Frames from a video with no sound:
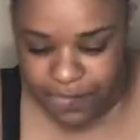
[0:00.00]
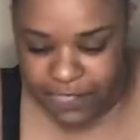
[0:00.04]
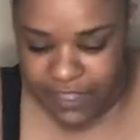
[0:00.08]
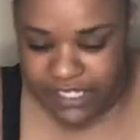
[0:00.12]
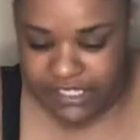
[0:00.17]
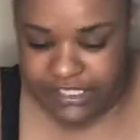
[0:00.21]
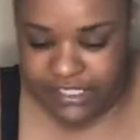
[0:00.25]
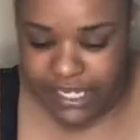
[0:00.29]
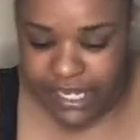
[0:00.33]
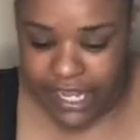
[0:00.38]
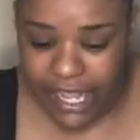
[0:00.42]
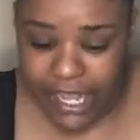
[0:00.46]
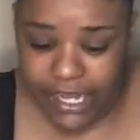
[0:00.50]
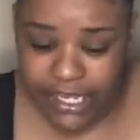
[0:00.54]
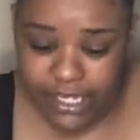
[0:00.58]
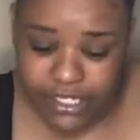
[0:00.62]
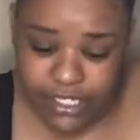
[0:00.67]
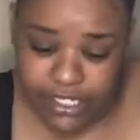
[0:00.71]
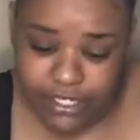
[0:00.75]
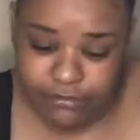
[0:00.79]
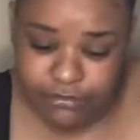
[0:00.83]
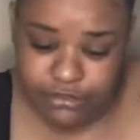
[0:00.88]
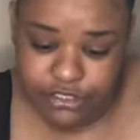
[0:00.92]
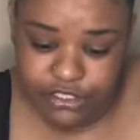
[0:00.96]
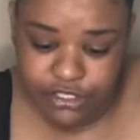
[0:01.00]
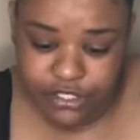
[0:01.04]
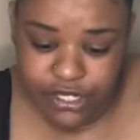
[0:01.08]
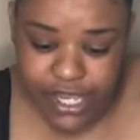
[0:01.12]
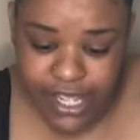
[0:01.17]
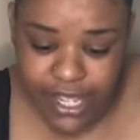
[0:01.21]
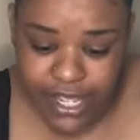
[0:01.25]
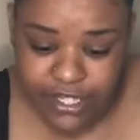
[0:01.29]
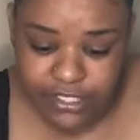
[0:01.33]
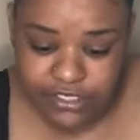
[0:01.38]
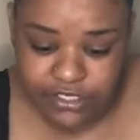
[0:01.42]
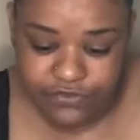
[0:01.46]
he's like, I can come to your
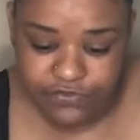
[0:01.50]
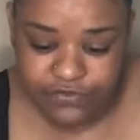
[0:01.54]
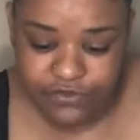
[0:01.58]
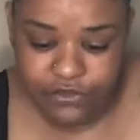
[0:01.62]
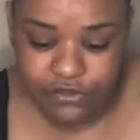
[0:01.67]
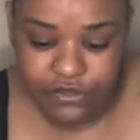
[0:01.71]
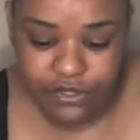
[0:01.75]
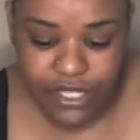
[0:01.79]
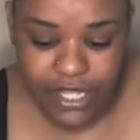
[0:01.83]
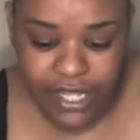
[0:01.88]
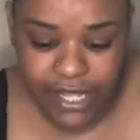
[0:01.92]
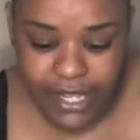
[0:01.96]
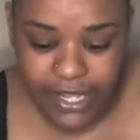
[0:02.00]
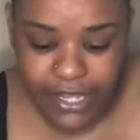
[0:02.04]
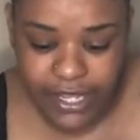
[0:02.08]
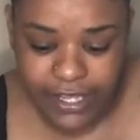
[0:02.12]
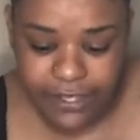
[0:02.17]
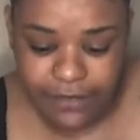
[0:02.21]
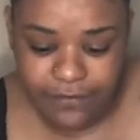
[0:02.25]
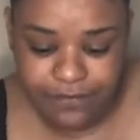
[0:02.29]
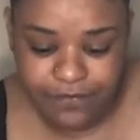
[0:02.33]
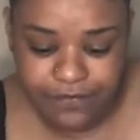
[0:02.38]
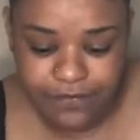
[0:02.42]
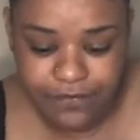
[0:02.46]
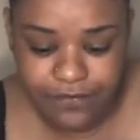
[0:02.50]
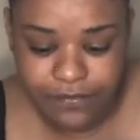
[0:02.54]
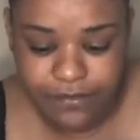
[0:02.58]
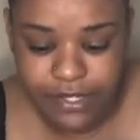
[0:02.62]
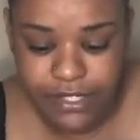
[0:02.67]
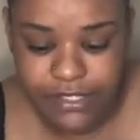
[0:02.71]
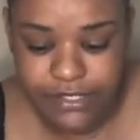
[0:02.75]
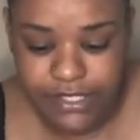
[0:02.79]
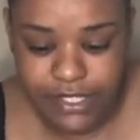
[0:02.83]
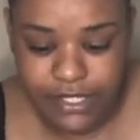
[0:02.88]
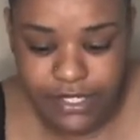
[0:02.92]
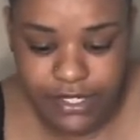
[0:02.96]
house if you like,
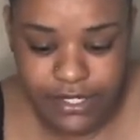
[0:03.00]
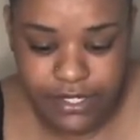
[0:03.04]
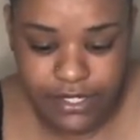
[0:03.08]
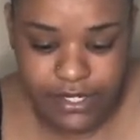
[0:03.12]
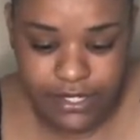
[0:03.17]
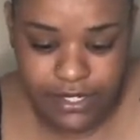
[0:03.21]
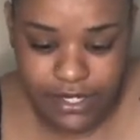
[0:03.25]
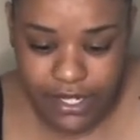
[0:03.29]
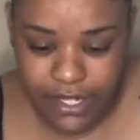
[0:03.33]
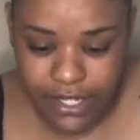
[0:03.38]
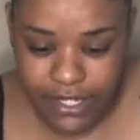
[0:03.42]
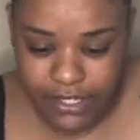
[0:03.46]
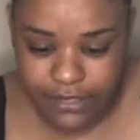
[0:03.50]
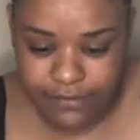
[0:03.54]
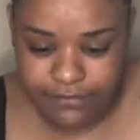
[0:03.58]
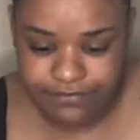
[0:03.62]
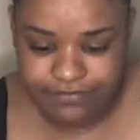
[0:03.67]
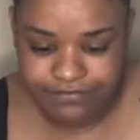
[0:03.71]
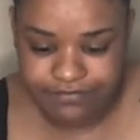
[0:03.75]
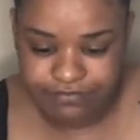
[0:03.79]
da da da da.